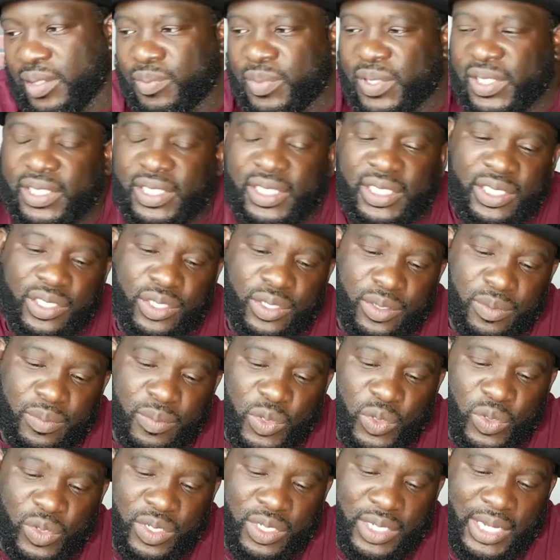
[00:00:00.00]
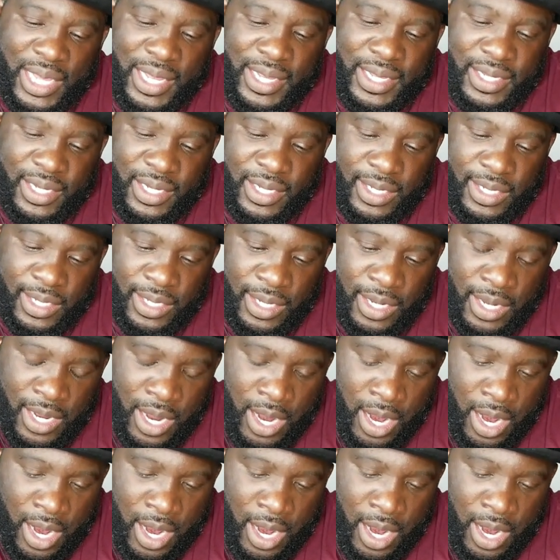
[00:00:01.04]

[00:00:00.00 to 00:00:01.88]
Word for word: but you're more like a,